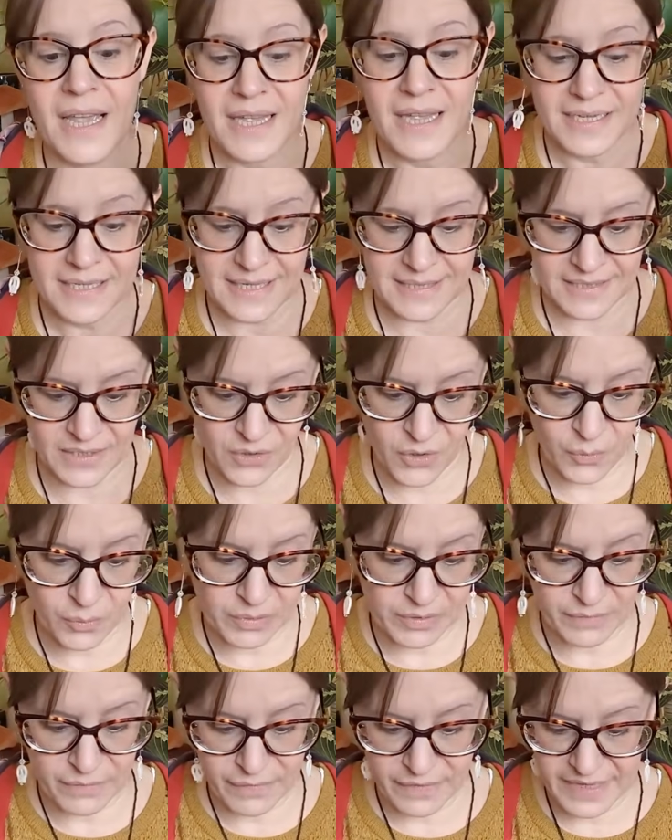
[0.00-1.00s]
So that's a couple
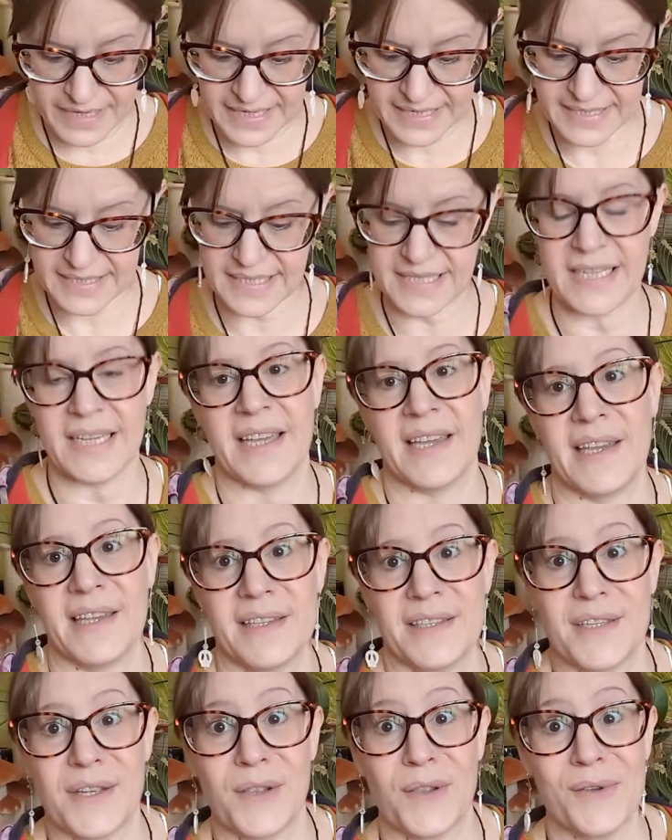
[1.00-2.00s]
of things to
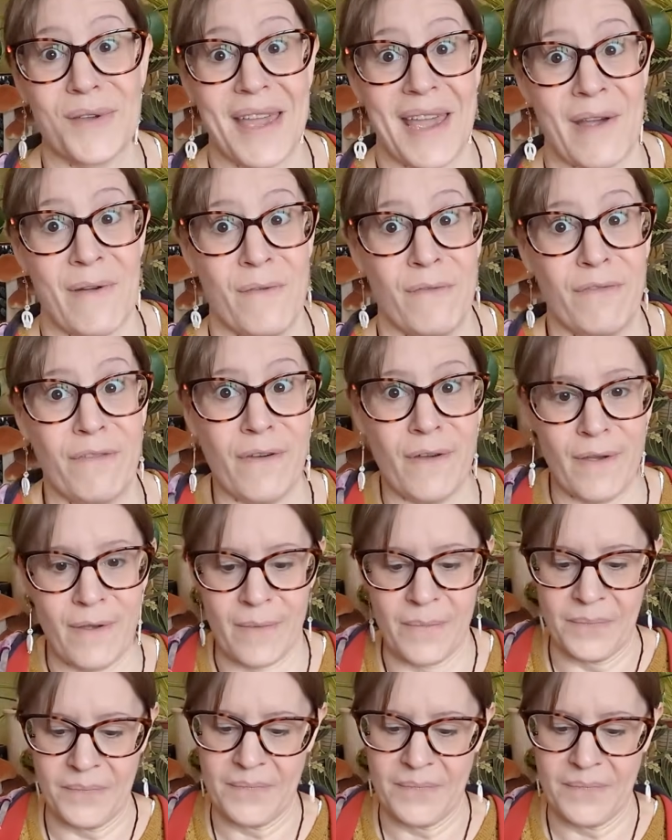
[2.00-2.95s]
look out for.